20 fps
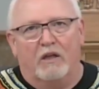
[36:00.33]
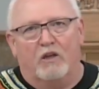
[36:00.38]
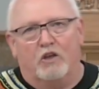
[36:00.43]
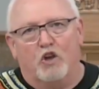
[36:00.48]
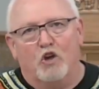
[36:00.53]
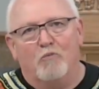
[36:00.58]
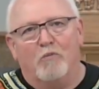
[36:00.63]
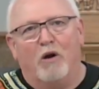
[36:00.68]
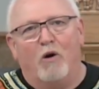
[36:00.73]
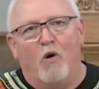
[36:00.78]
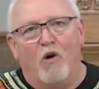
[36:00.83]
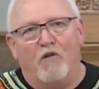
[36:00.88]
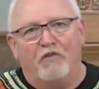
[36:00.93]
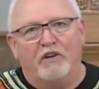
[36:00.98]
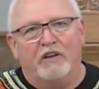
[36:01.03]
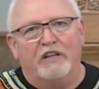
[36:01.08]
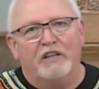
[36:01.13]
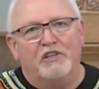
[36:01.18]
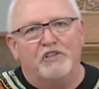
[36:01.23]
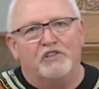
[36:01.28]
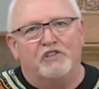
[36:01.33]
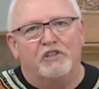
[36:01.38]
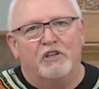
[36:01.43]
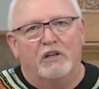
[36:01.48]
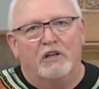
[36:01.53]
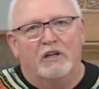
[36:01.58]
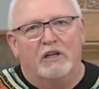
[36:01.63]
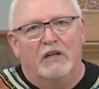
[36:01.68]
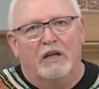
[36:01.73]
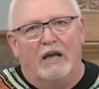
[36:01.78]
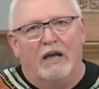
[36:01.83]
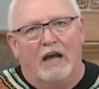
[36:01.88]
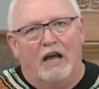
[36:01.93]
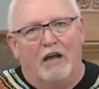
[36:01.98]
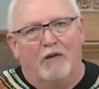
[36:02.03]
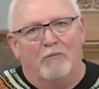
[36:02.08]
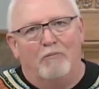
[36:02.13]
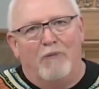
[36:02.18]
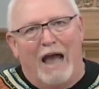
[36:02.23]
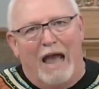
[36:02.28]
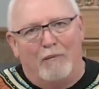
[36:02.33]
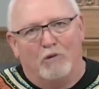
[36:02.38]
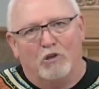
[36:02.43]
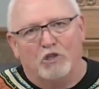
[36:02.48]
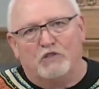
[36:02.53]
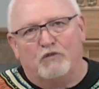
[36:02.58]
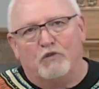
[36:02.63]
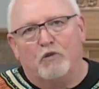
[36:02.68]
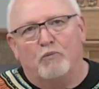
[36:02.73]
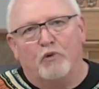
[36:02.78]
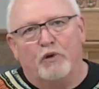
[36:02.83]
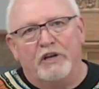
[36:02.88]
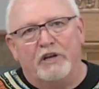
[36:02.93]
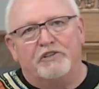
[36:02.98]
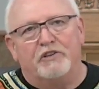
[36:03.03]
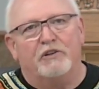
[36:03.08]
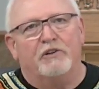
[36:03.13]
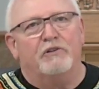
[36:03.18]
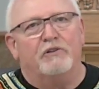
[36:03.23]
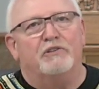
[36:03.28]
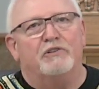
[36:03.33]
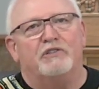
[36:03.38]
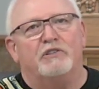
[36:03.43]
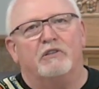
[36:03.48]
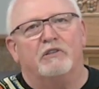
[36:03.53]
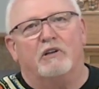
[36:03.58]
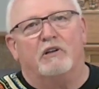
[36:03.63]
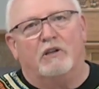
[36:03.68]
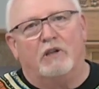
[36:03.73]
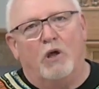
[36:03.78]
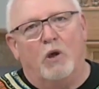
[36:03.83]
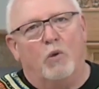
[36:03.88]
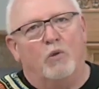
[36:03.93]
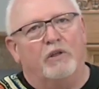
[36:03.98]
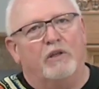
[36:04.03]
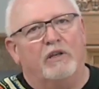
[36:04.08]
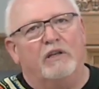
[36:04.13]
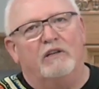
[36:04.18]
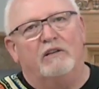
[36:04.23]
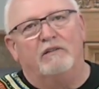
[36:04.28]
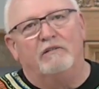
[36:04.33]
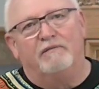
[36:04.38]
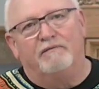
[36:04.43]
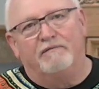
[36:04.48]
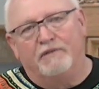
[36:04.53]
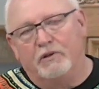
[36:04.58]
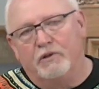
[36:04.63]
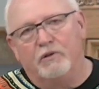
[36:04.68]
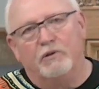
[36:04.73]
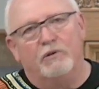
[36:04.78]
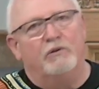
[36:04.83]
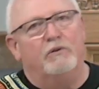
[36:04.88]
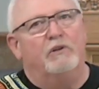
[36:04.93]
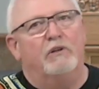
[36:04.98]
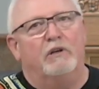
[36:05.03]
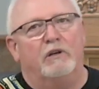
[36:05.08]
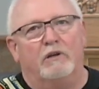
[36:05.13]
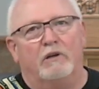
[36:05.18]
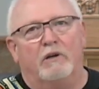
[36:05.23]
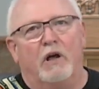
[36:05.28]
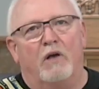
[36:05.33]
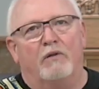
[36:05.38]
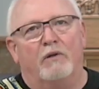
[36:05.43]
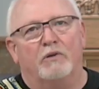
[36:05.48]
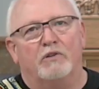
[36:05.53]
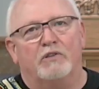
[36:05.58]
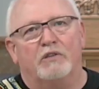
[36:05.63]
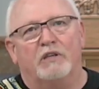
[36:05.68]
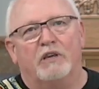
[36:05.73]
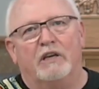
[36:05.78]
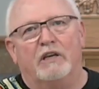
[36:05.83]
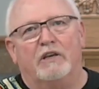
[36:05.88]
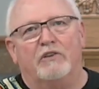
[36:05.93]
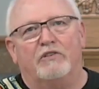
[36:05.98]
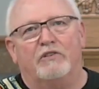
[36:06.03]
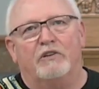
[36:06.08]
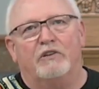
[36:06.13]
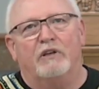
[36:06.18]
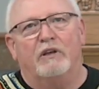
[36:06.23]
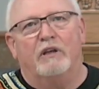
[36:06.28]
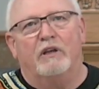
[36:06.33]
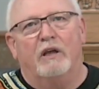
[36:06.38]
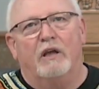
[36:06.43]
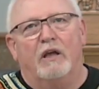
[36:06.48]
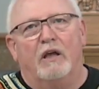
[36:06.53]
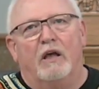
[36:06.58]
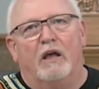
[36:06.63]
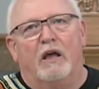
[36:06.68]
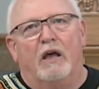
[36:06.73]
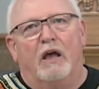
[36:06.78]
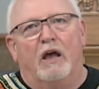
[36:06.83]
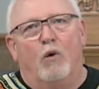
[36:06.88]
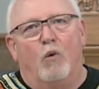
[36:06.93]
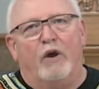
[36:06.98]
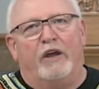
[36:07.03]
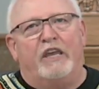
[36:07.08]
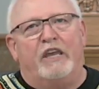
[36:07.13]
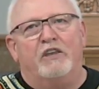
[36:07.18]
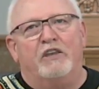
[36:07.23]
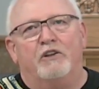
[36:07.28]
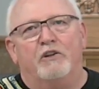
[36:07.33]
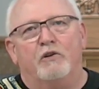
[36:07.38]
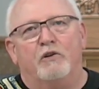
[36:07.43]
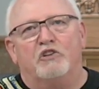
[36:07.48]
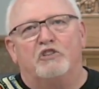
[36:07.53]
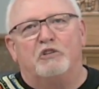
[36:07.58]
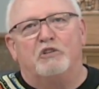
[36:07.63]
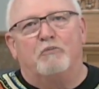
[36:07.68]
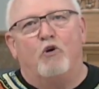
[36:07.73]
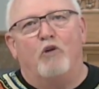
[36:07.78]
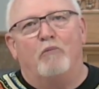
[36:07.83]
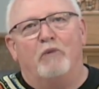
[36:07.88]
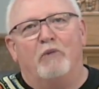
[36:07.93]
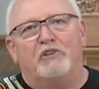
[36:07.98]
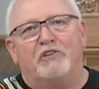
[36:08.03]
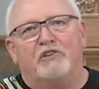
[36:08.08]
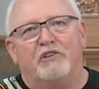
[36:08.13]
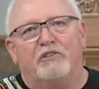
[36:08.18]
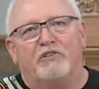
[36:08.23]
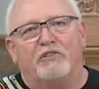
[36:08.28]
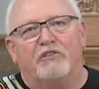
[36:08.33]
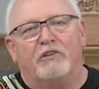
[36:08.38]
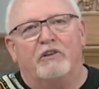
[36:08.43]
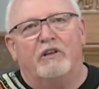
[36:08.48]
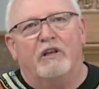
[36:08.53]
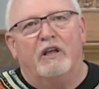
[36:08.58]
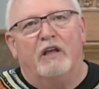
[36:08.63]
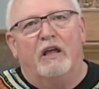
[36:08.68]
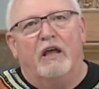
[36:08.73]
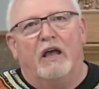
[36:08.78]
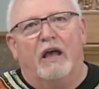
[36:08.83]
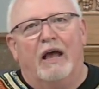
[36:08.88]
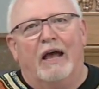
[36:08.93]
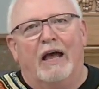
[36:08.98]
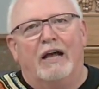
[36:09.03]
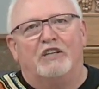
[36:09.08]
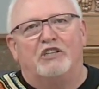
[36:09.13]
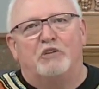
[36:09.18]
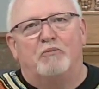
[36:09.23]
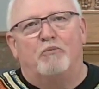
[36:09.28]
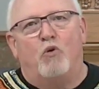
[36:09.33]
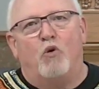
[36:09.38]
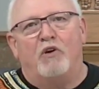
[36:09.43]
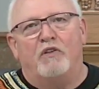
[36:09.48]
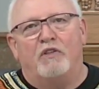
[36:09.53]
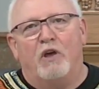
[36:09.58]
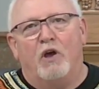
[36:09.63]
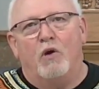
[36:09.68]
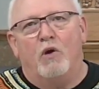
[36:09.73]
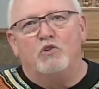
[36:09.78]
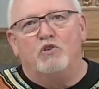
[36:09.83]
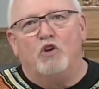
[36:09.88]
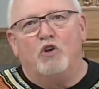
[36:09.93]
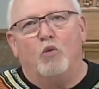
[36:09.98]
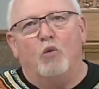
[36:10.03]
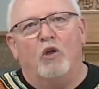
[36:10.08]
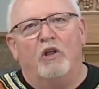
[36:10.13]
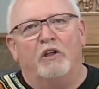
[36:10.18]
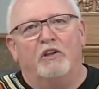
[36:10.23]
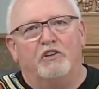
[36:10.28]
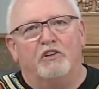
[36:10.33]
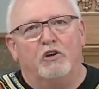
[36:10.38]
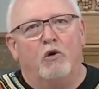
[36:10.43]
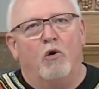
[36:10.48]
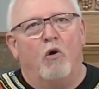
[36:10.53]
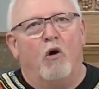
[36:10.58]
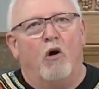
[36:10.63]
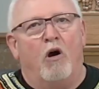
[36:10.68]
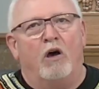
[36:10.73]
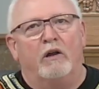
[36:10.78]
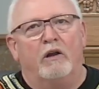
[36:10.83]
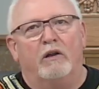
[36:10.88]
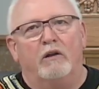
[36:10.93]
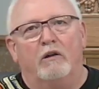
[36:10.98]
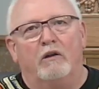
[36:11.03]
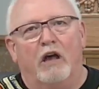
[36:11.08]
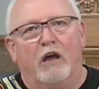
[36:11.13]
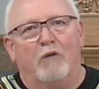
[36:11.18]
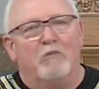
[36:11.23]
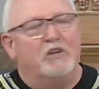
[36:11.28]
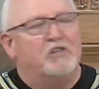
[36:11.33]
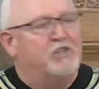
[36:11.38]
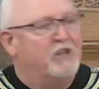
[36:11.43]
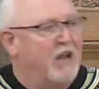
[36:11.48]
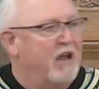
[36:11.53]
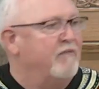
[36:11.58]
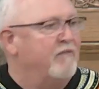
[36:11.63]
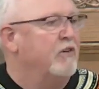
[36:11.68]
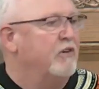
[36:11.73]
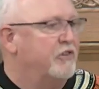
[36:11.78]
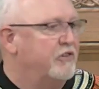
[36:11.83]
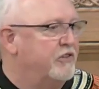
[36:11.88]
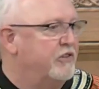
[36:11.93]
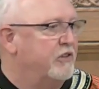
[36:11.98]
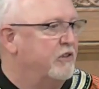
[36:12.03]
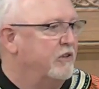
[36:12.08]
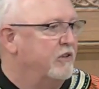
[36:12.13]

Kumba Orphanage, Bibles for preachers, clothing, food, all those things. What can you do to support missions? Support those who are willing to go on mission efforts.